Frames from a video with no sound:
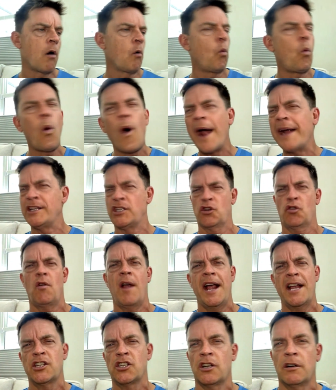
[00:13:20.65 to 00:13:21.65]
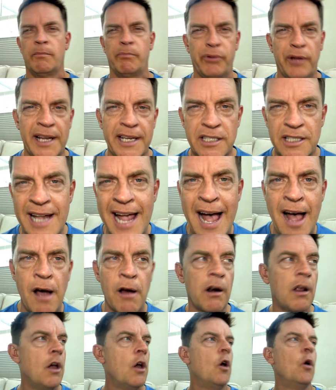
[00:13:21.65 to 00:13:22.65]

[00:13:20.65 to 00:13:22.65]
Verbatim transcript: white trashing the place out.